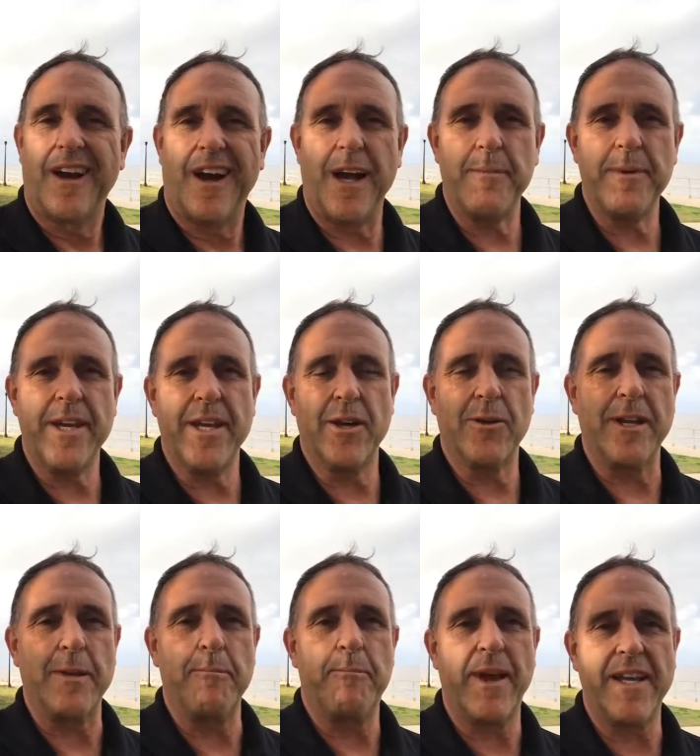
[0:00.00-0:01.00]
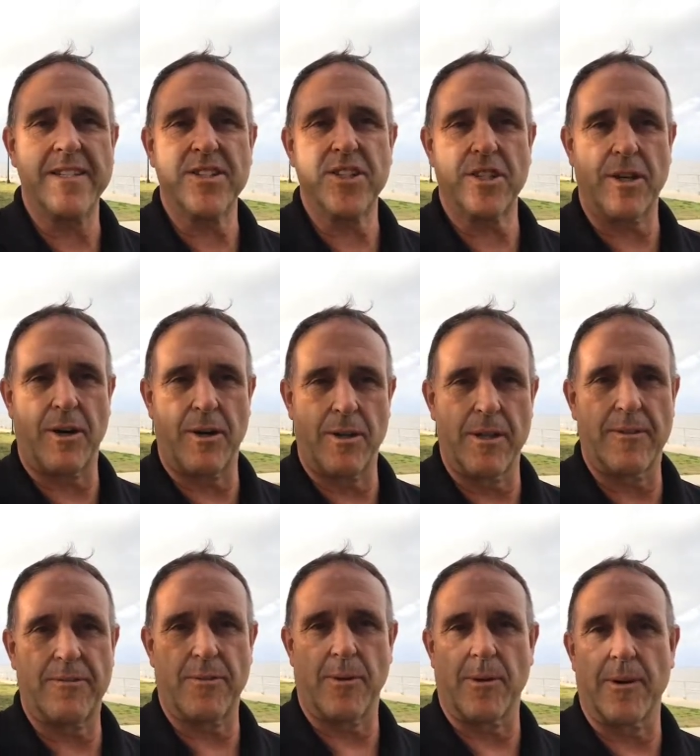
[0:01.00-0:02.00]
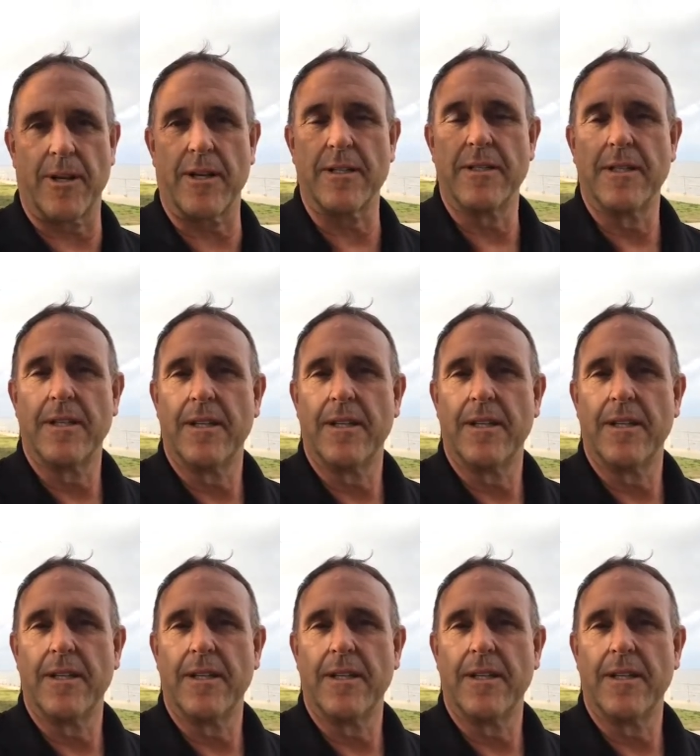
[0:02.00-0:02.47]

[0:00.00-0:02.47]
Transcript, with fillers: I'm here in Pensacola, Florida.